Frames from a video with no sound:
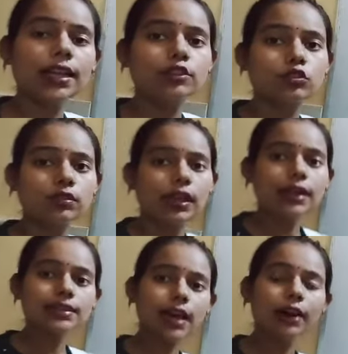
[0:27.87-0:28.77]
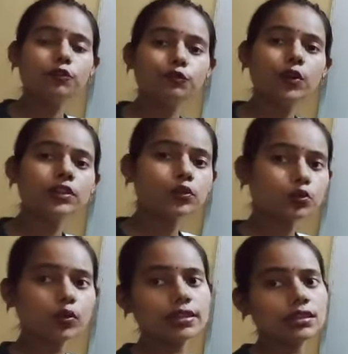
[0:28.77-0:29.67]
So class, our first
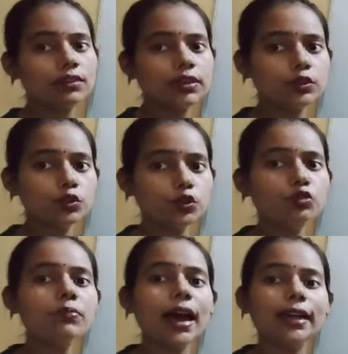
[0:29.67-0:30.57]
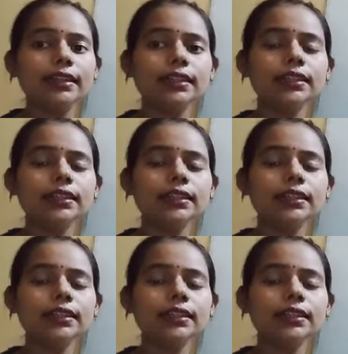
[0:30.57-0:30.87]
rule is given to you by